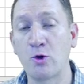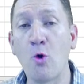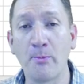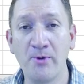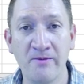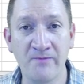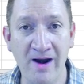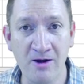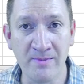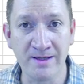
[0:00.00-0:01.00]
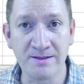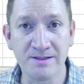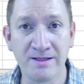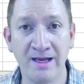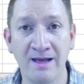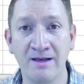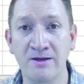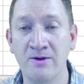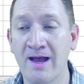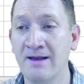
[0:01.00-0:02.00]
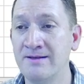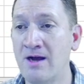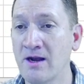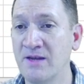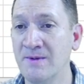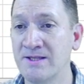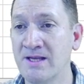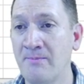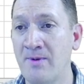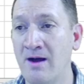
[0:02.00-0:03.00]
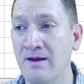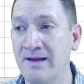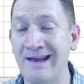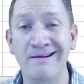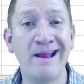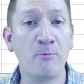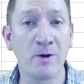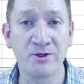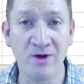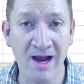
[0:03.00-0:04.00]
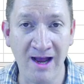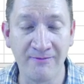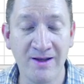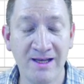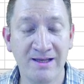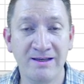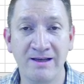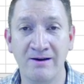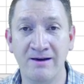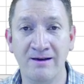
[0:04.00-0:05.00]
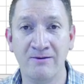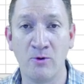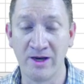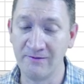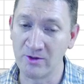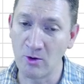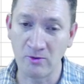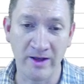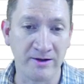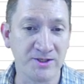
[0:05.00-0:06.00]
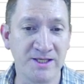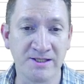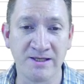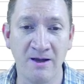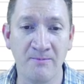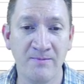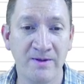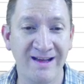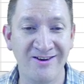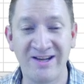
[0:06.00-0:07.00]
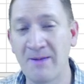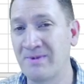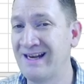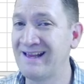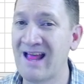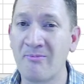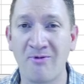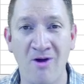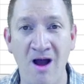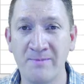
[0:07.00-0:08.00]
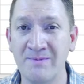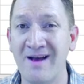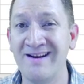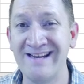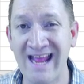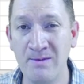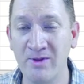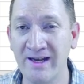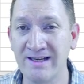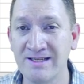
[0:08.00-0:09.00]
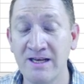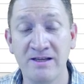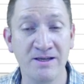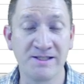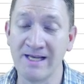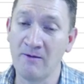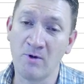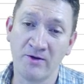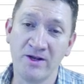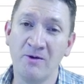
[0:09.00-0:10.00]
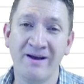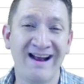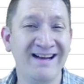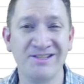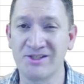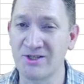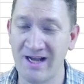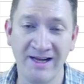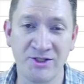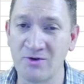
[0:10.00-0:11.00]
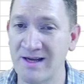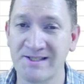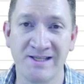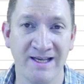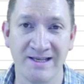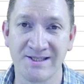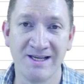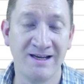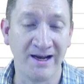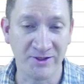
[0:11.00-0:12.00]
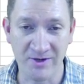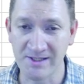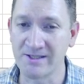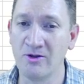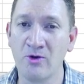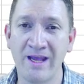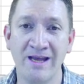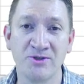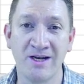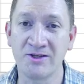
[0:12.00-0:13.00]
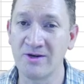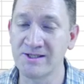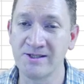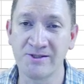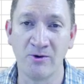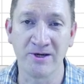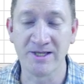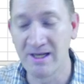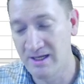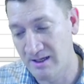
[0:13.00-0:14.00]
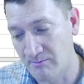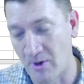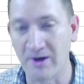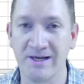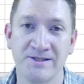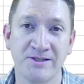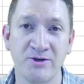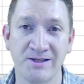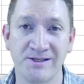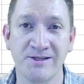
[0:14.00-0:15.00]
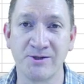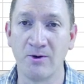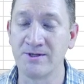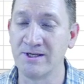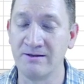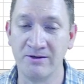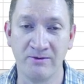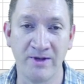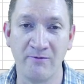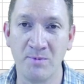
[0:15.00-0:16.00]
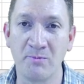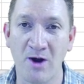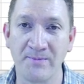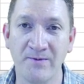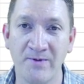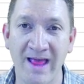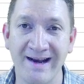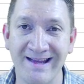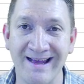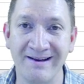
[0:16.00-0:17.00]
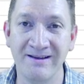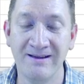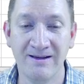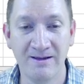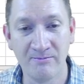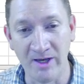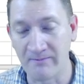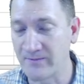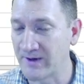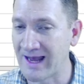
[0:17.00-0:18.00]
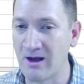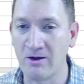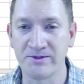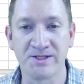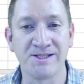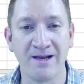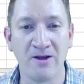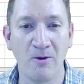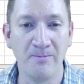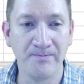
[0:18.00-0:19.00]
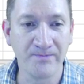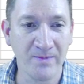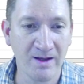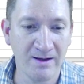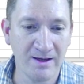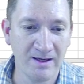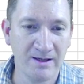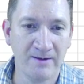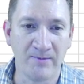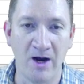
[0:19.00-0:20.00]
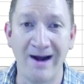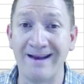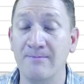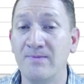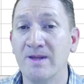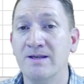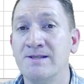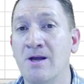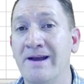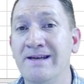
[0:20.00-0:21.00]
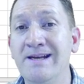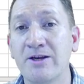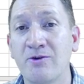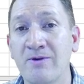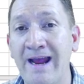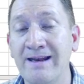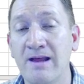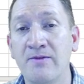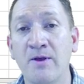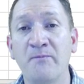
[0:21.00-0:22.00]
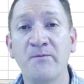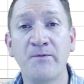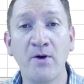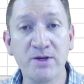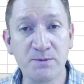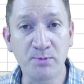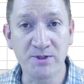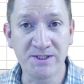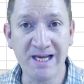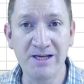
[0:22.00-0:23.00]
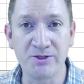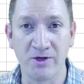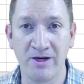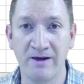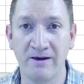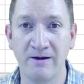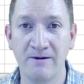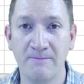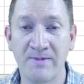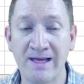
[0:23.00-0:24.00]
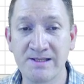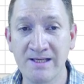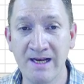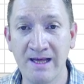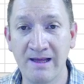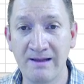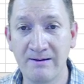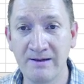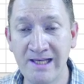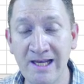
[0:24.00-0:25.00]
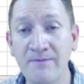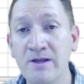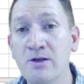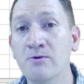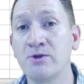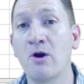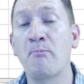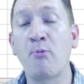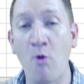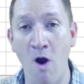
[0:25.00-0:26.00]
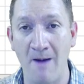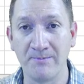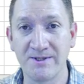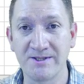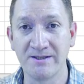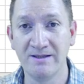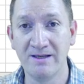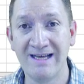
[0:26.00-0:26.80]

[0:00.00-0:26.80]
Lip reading: corporate environment and you had documents up on a network drive or even locally on your system and you kept getting that prompt about enabling it, you can say, well, you know what? I trust this. I trust the location. I trust the source. Mark it as a trusted source and you'll never be prompted for that again. But for now, I'll just say no. All right. So I need to create the first procedure here that's going to give the user a prompt.